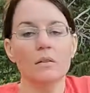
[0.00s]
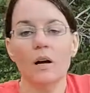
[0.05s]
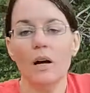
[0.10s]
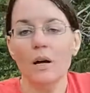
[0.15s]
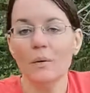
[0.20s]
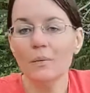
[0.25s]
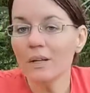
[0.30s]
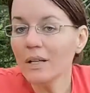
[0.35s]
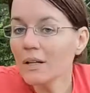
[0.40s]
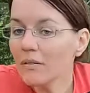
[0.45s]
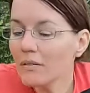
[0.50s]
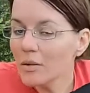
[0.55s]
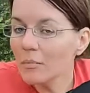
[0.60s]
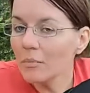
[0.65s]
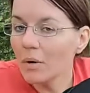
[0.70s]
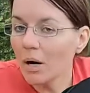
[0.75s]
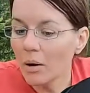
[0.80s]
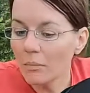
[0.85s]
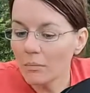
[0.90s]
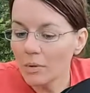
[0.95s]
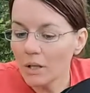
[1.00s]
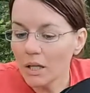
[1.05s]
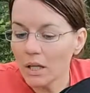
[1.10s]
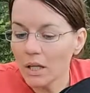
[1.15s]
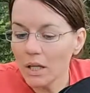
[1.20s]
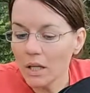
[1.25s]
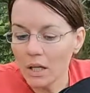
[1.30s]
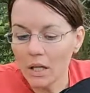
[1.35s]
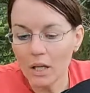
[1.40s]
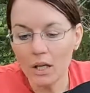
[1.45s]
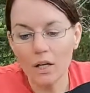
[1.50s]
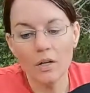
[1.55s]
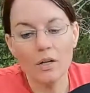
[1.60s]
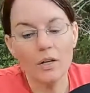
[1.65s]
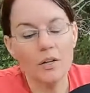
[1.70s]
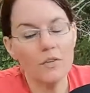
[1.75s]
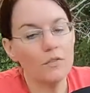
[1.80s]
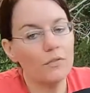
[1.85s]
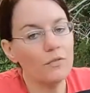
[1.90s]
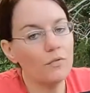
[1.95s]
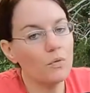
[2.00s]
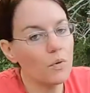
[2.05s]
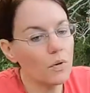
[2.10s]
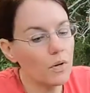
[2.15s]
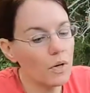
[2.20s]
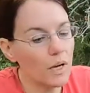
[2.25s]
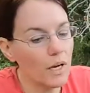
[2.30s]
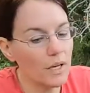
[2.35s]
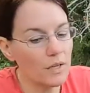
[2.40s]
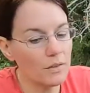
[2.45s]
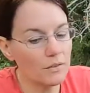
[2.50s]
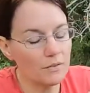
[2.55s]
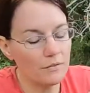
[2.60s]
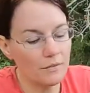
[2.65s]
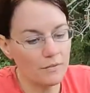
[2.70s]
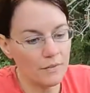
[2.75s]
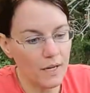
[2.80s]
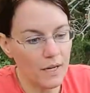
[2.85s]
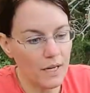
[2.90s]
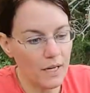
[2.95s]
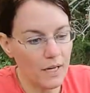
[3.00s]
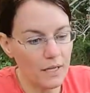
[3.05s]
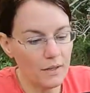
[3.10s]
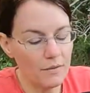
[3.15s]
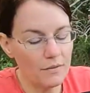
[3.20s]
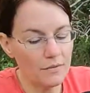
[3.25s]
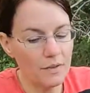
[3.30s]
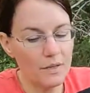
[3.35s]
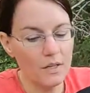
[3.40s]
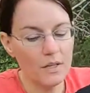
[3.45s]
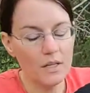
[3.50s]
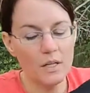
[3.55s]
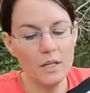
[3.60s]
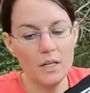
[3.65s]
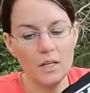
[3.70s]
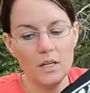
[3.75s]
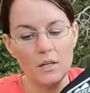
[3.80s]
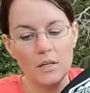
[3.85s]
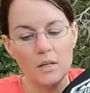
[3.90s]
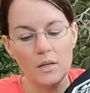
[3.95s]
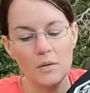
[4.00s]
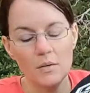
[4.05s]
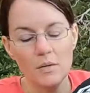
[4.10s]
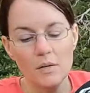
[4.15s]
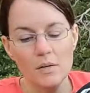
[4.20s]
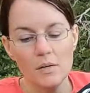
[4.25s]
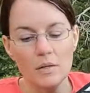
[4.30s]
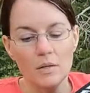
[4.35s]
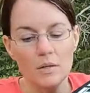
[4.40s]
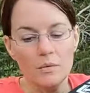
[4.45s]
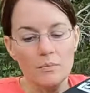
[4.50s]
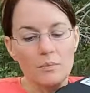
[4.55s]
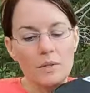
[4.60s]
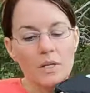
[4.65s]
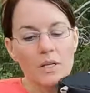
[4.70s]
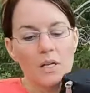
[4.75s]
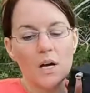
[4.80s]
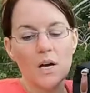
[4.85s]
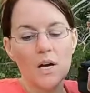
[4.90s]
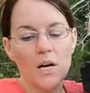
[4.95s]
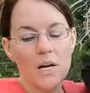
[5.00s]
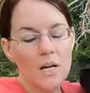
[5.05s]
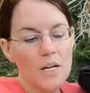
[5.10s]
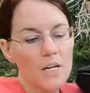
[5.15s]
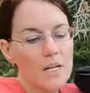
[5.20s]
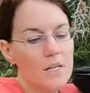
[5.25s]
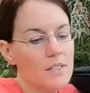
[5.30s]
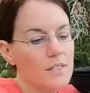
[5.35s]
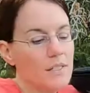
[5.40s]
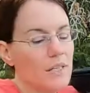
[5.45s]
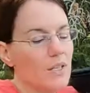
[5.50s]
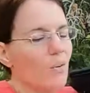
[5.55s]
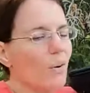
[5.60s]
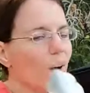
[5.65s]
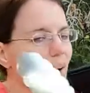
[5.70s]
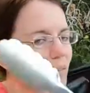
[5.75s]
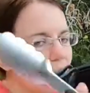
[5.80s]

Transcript: I would give the BOMKI a 4 out of 5 because they don't